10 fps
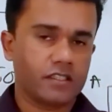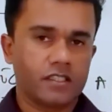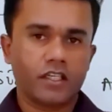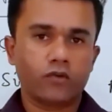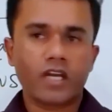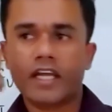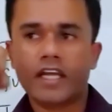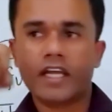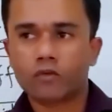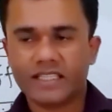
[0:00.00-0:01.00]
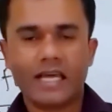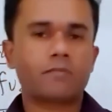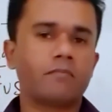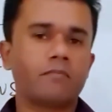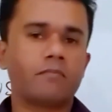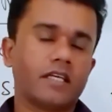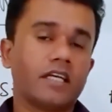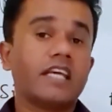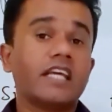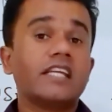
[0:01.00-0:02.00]
They don't like to be in that manner.
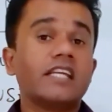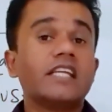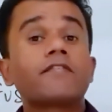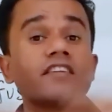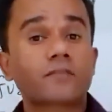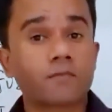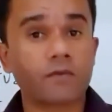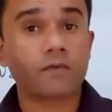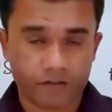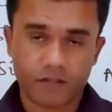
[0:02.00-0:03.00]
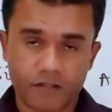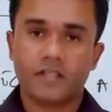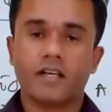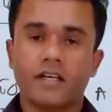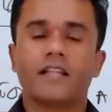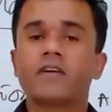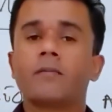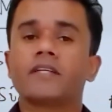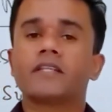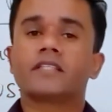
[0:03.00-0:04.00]
They need free space. And then what
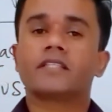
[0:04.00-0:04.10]
happens?